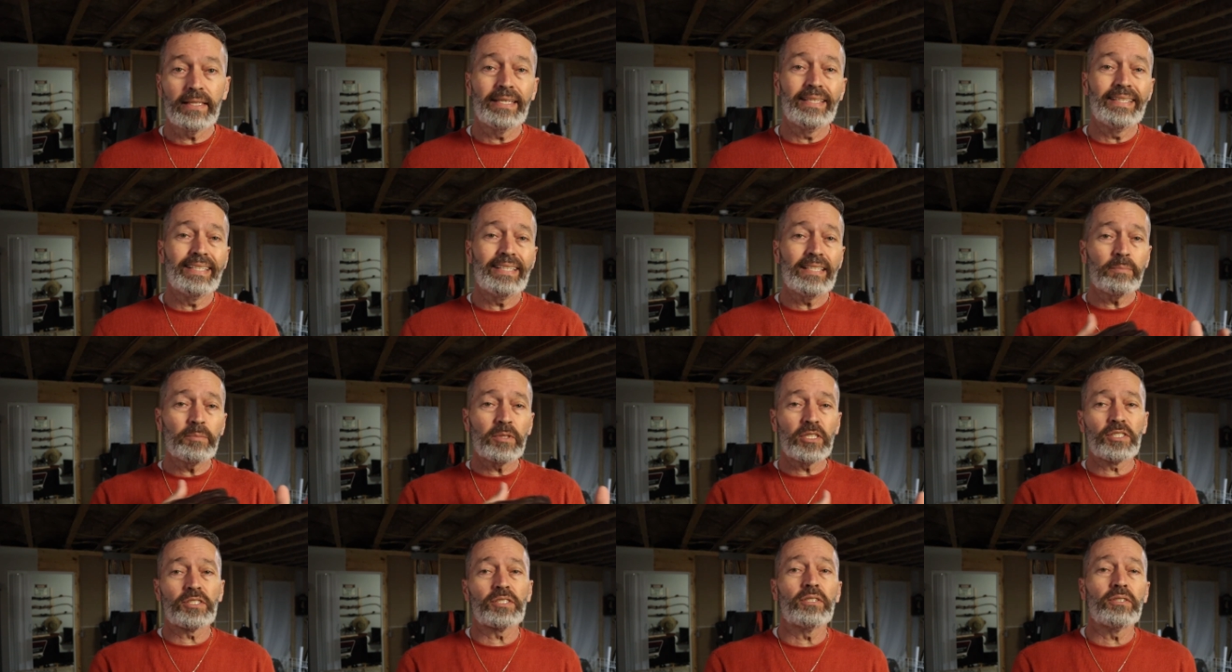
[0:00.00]
And then I'm
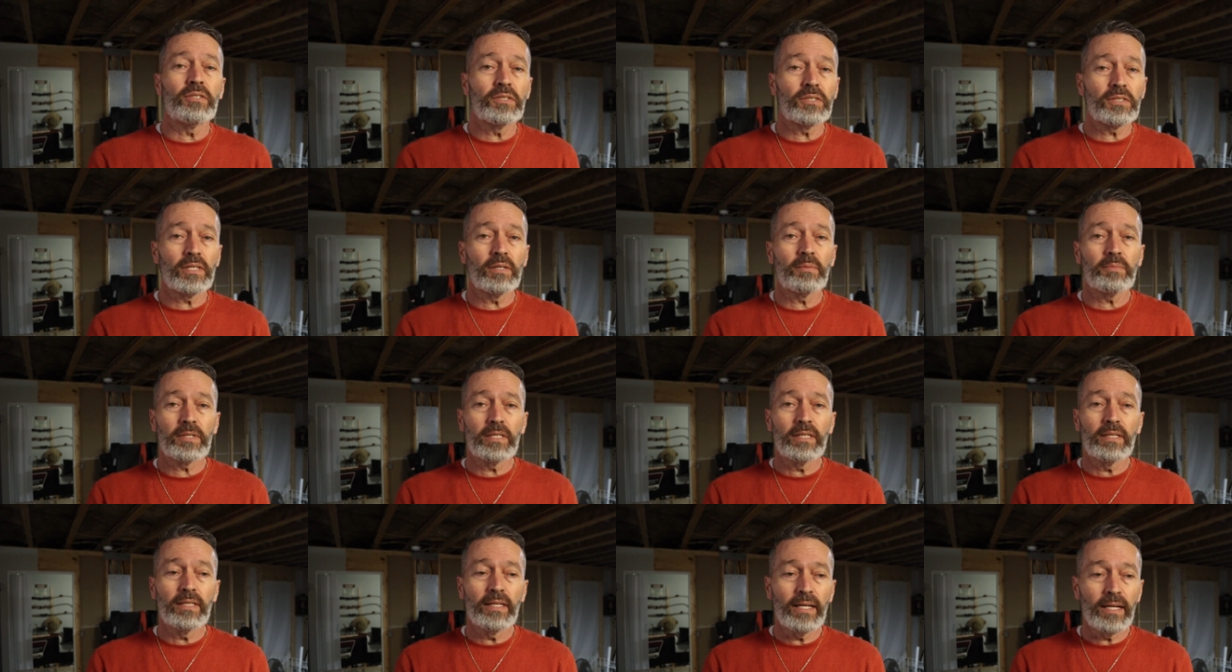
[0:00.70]
going to show you
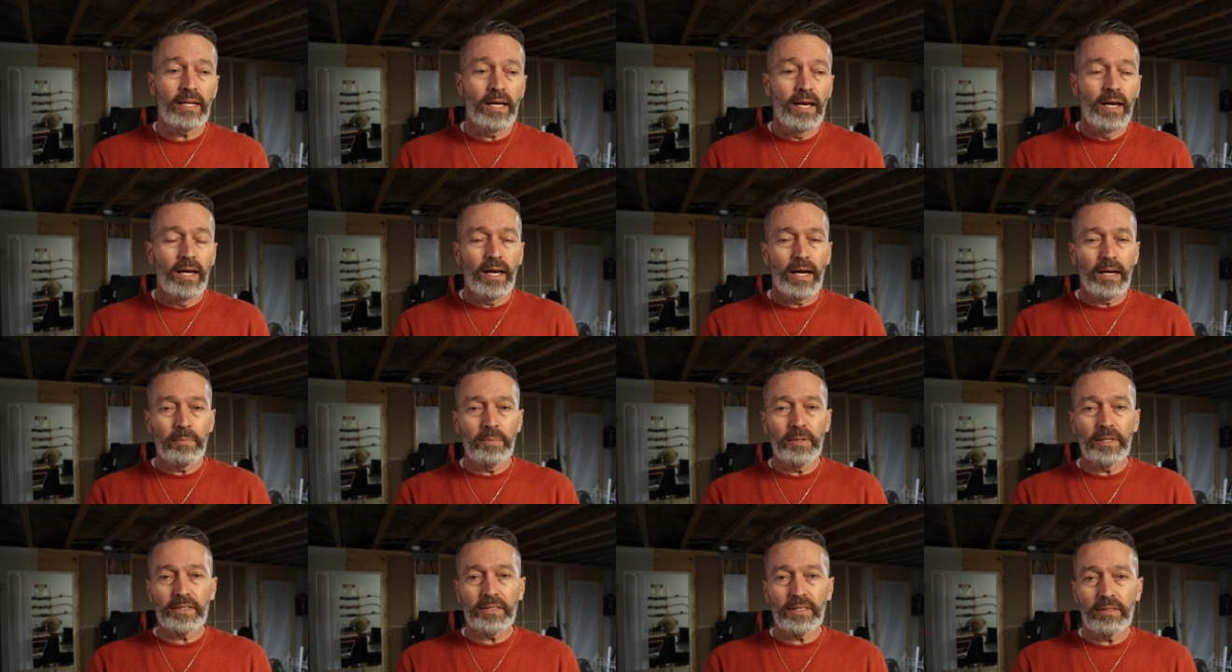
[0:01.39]
something that I
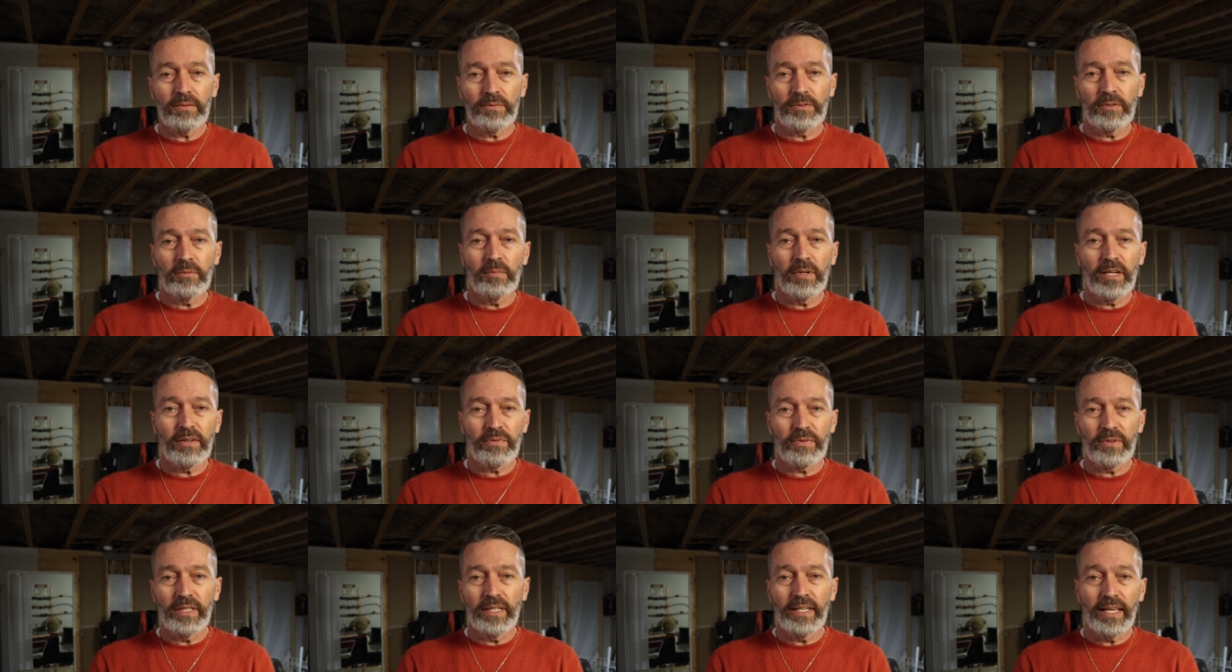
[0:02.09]
picked up from my
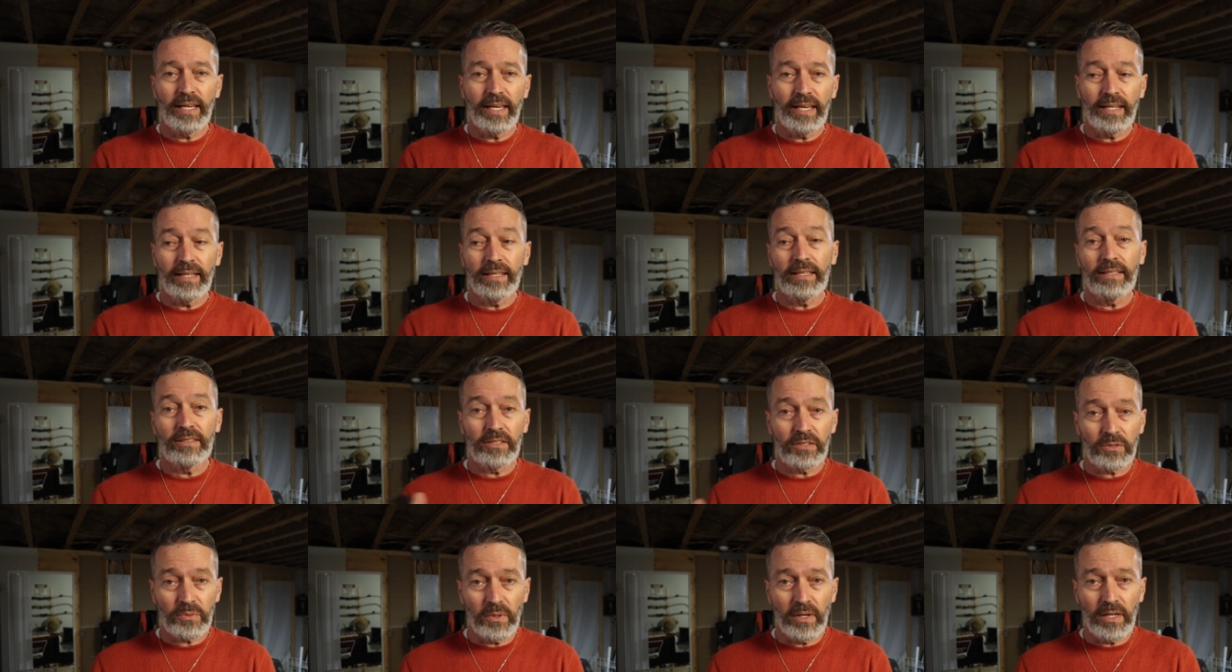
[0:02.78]
friend Handy,
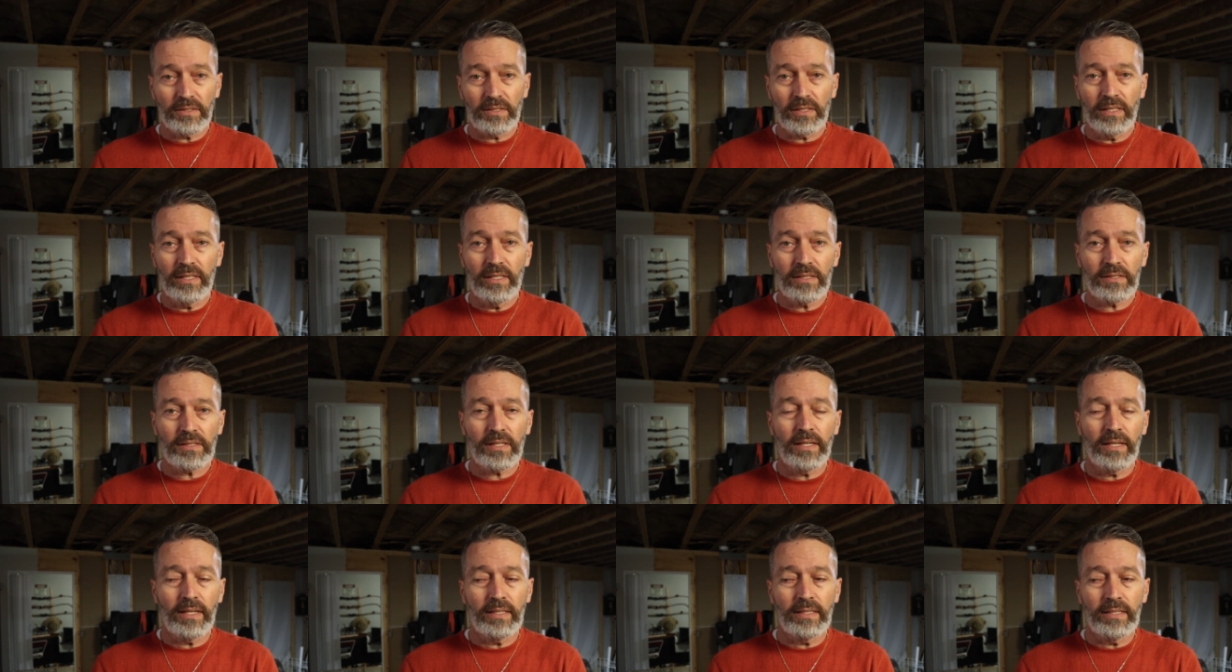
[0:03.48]
just watching his
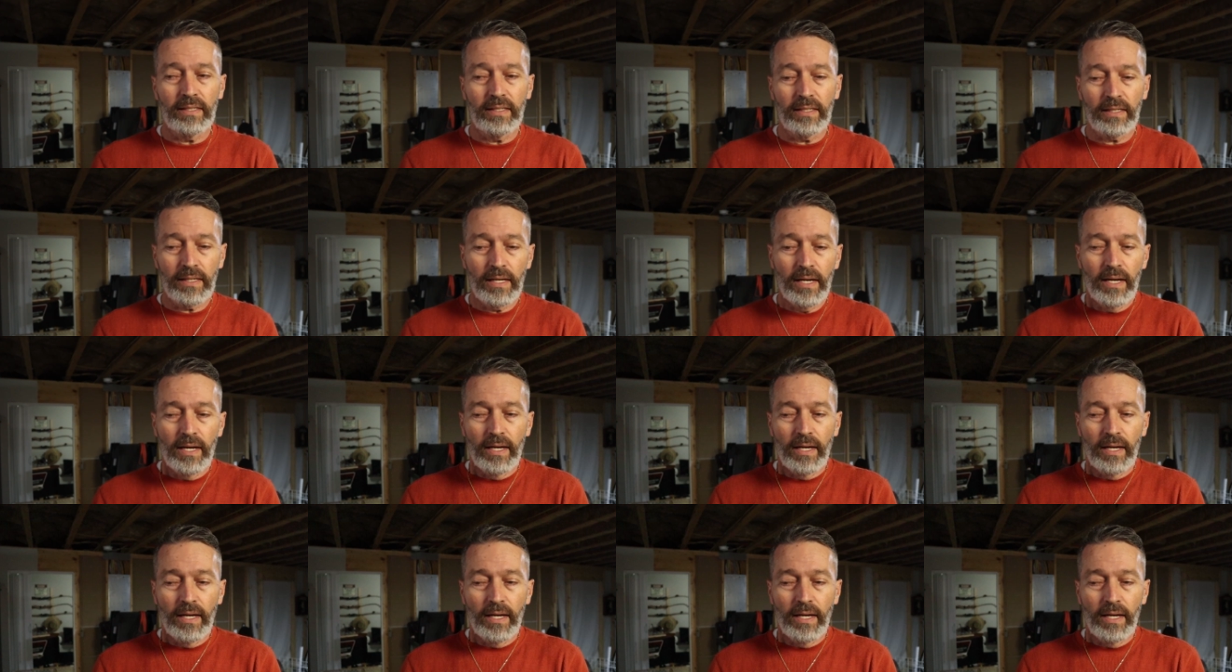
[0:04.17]
content,